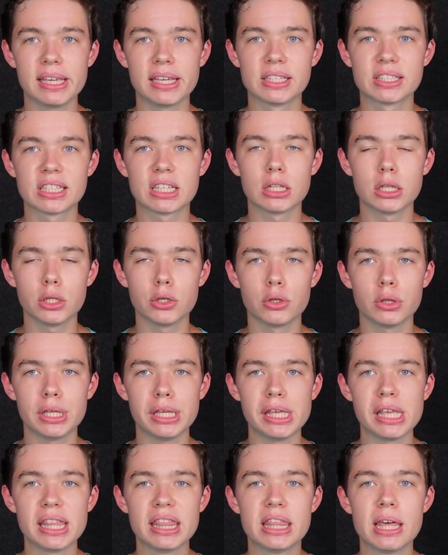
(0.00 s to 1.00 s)
is
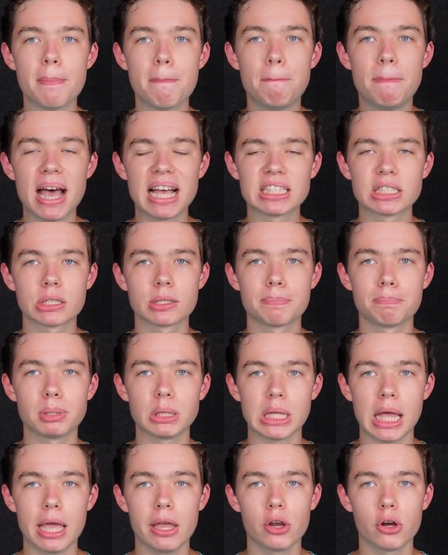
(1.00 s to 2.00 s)
clearly the best
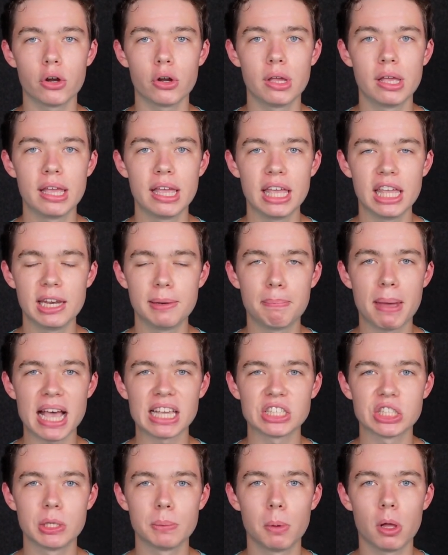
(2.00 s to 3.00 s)
player in
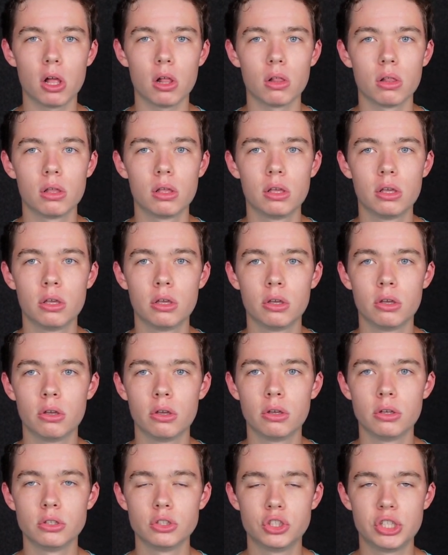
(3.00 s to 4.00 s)
basketball.
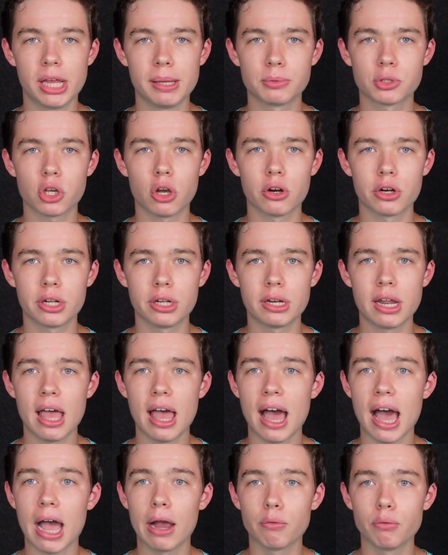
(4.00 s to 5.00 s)
James Harden,
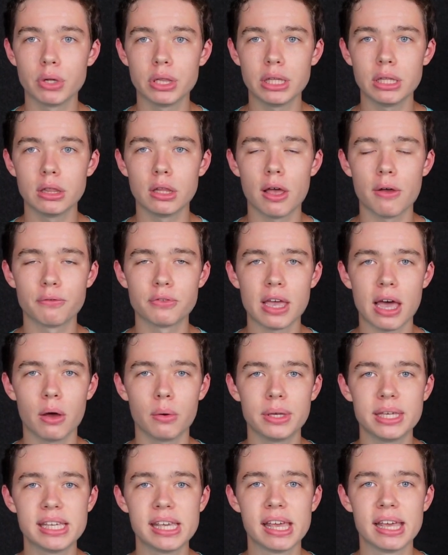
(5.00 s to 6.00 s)
I really loved how
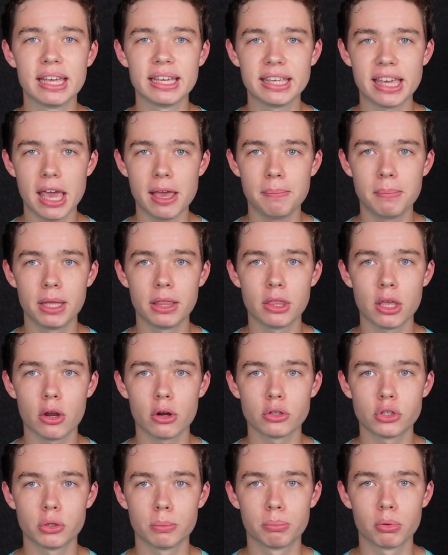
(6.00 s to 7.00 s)
he came in
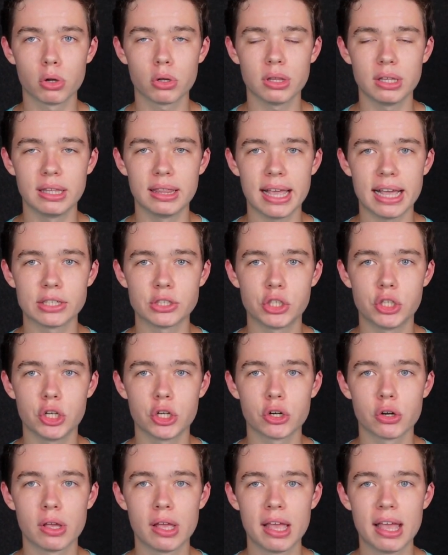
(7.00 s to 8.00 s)
there to Brooklyn last
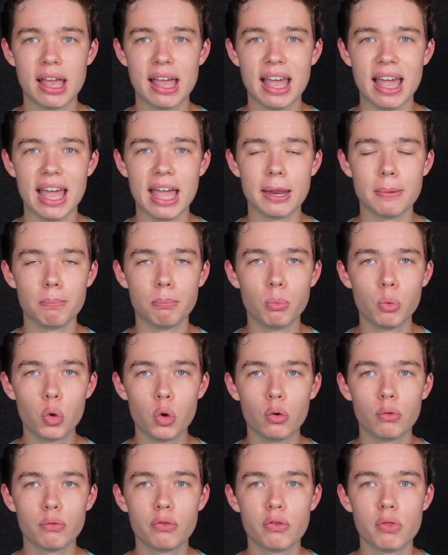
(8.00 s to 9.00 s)
year and
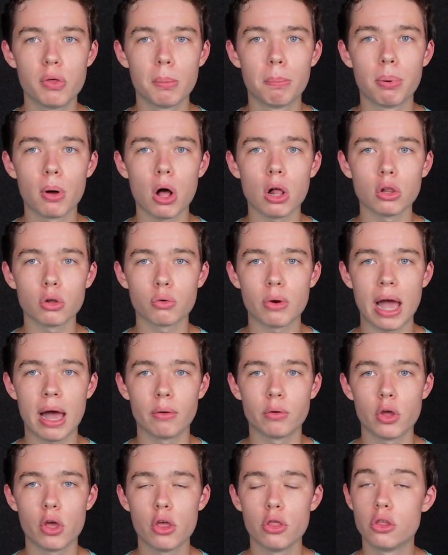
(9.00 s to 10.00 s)
moved the ball
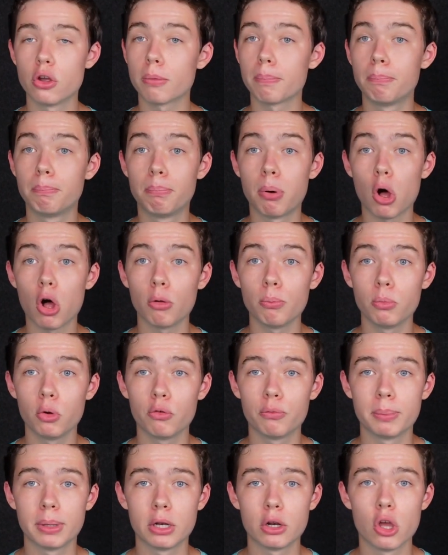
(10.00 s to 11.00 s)
around. Their ball
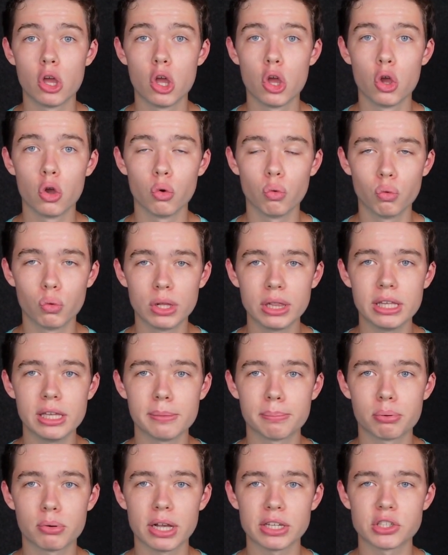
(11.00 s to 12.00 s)
movement really
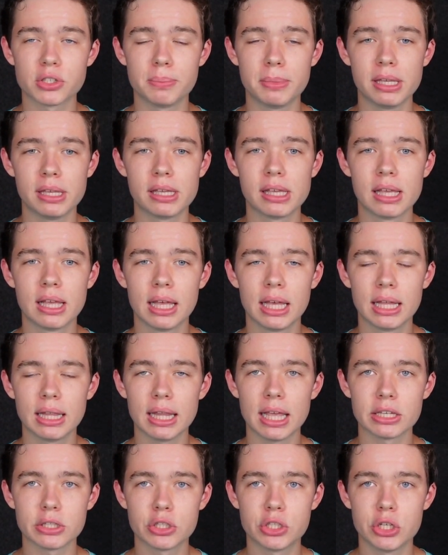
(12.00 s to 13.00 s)
impressed me.
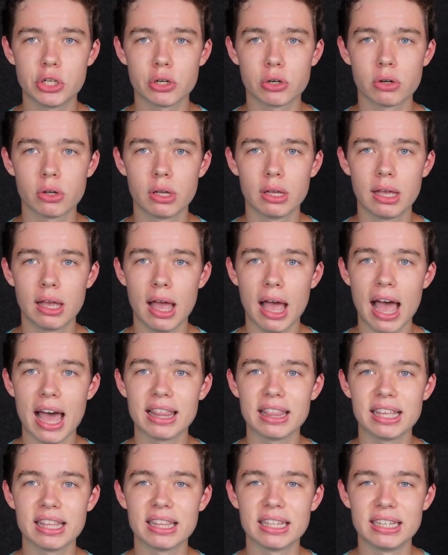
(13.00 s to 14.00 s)
last year, I
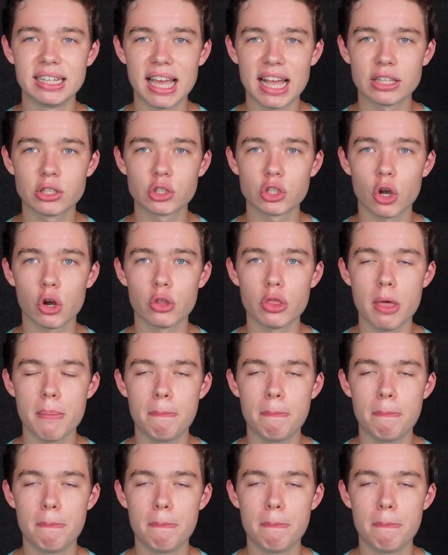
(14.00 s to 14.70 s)
think the Nets are the